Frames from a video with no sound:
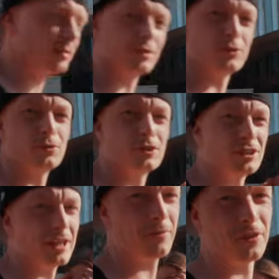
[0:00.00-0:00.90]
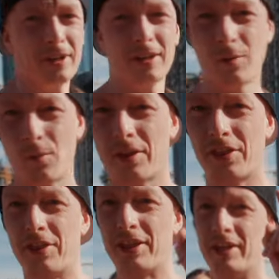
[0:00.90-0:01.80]
I want to do the same thing with
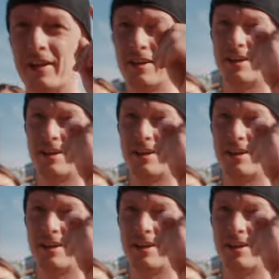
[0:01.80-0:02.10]
the